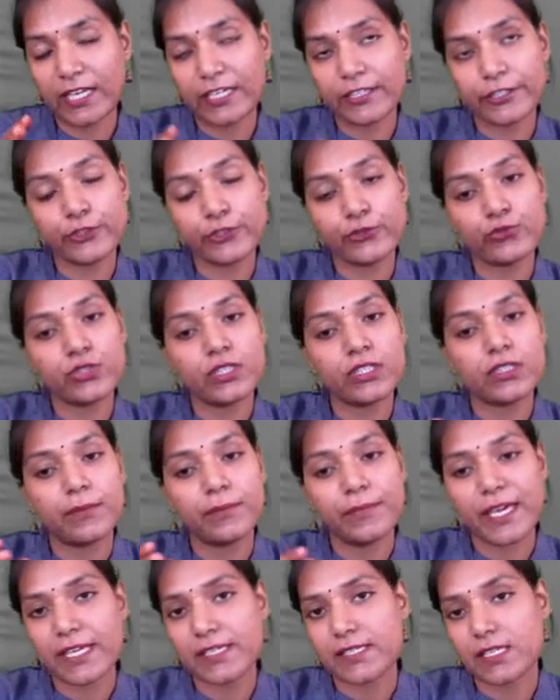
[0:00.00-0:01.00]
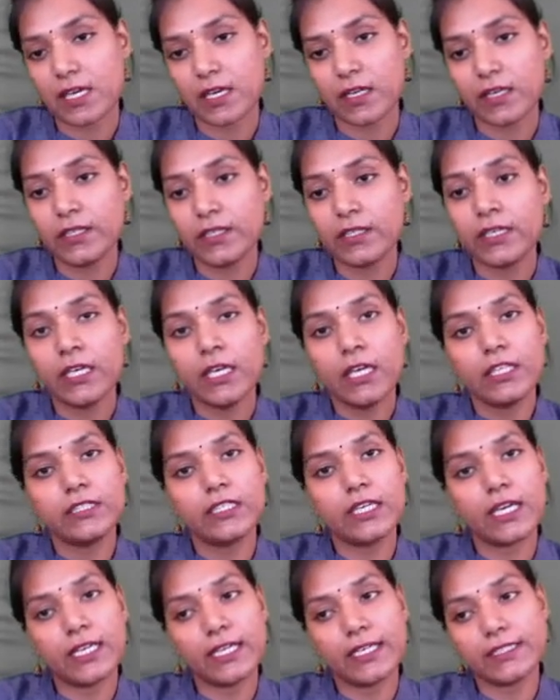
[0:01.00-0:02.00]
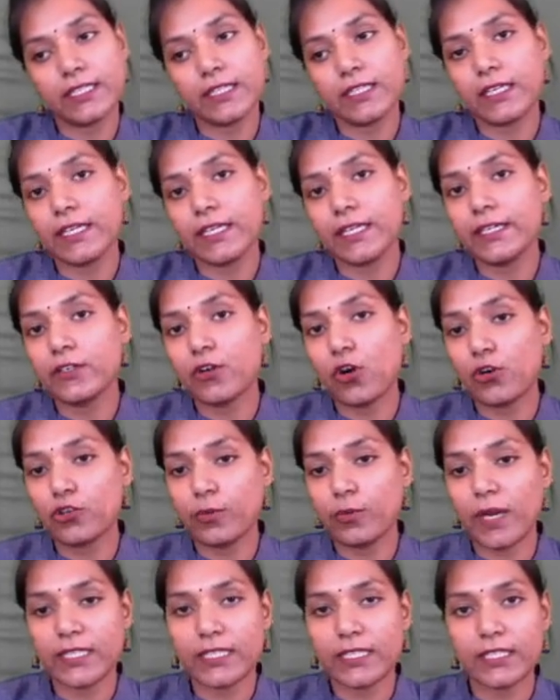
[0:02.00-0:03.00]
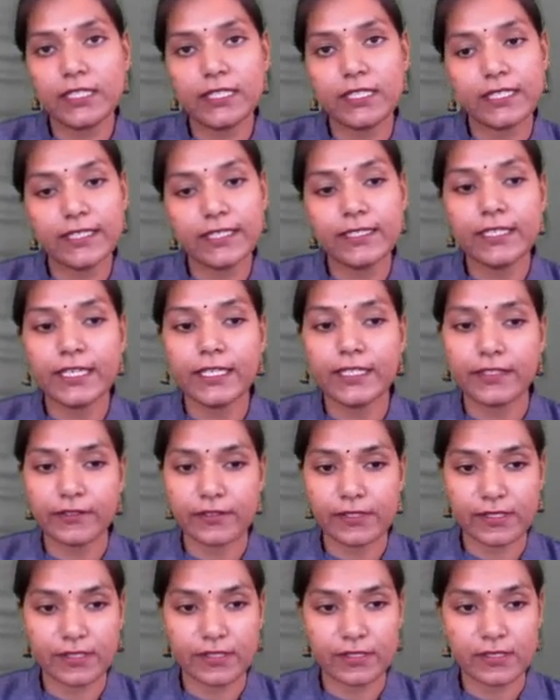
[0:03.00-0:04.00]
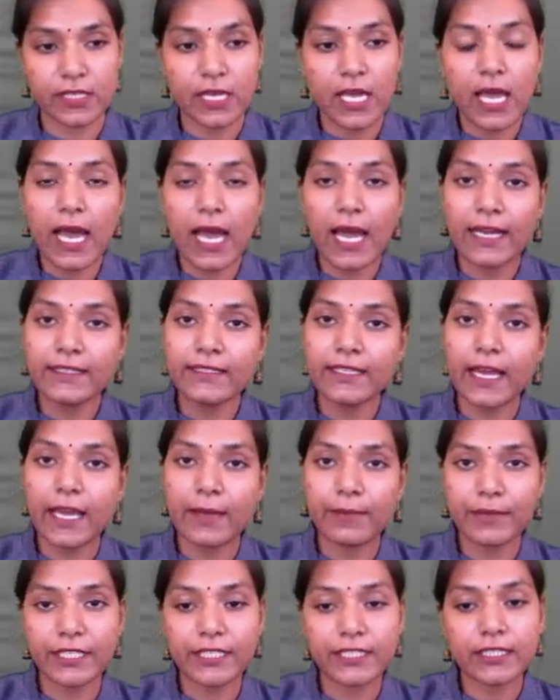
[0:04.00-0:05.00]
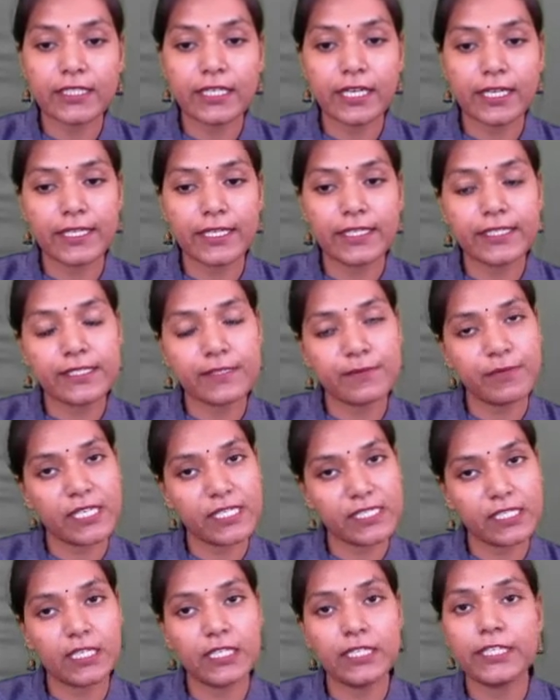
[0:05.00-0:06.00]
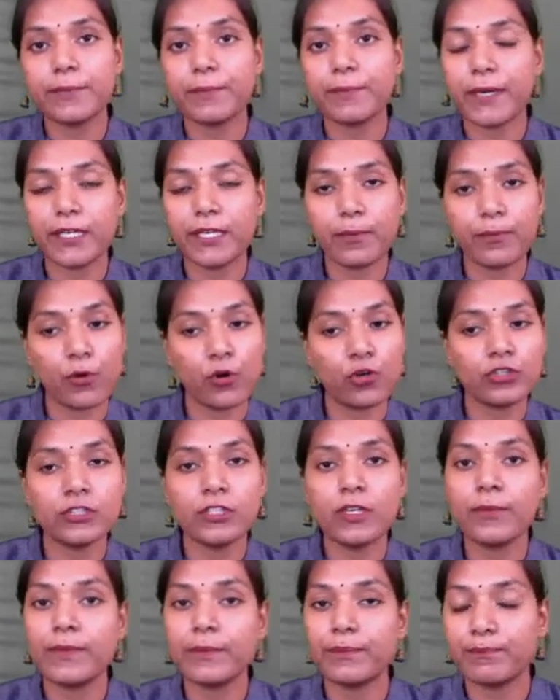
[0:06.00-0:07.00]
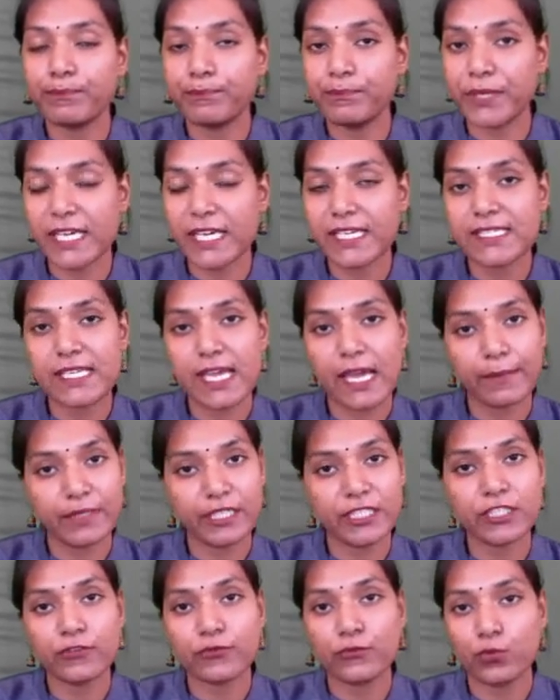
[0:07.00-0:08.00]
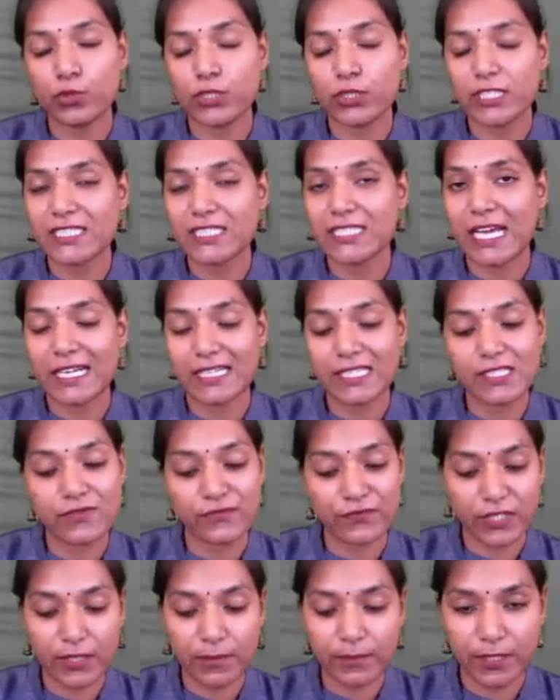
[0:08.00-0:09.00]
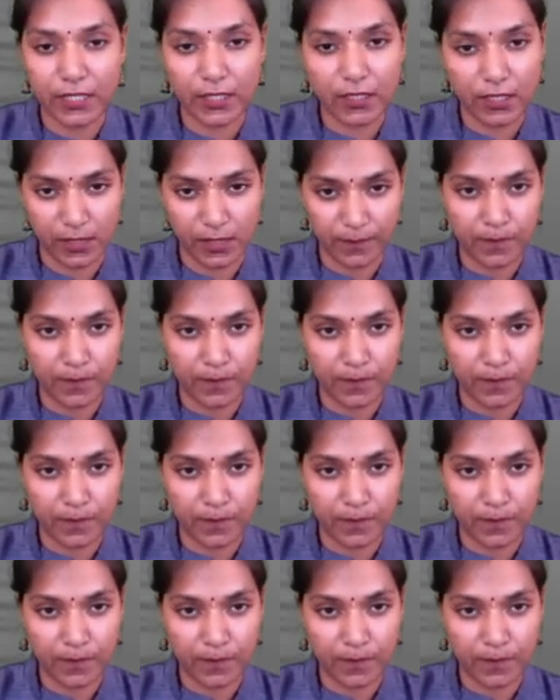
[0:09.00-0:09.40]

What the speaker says: reducing the base current, the collector current automatically get increases. And the emitter current is basically depend upon the base emitter voltage, that is VBE.